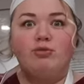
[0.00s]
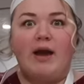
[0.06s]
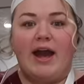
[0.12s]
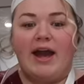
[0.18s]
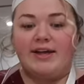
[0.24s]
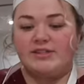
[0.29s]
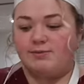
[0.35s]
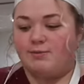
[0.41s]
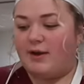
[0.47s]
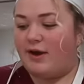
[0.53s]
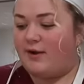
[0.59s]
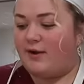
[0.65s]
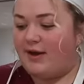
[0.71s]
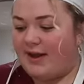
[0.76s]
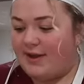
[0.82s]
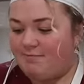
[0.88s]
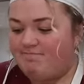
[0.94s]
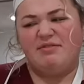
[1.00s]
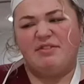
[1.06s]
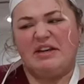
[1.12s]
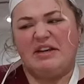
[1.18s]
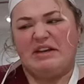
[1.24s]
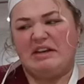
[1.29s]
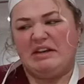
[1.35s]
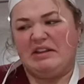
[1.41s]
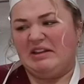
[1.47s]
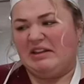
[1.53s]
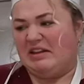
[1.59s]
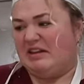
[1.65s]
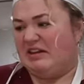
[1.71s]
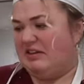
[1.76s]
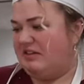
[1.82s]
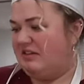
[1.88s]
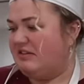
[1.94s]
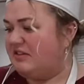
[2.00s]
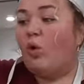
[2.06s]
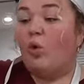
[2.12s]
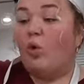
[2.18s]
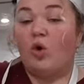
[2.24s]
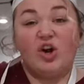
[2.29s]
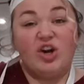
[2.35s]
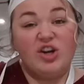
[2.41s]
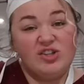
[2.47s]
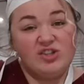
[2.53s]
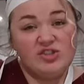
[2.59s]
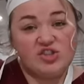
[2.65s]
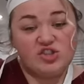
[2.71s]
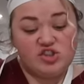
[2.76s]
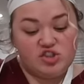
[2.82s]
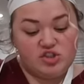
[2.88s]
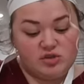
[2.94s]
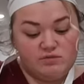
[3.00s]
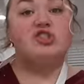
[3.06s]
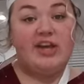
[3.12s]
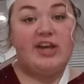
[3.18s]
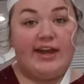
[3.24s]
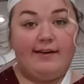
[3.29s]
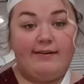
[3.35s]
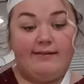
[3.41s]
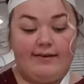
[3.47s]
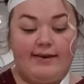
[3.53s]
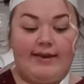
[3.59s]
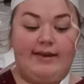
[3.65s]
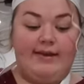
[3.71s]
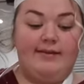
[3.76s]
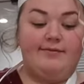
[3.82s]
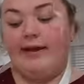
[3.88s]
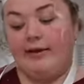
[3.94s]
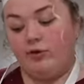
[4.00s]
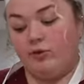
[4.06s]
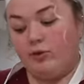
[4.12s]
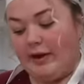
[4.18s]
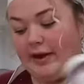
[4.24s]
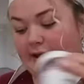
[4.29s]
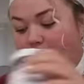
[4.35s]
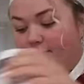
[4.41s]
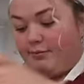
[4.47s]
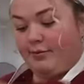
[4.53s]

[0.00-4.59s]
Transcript: raspberry, vanilla, orange, cherry, and grape.